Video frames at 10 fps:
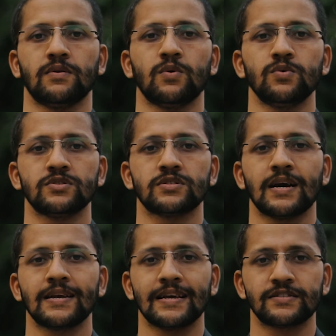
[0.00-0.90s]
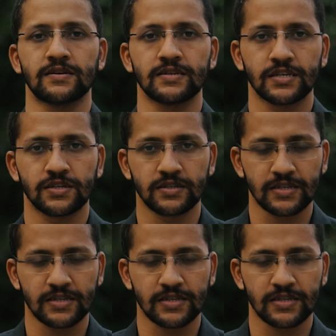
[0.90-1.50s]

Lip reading: own sign, exaltation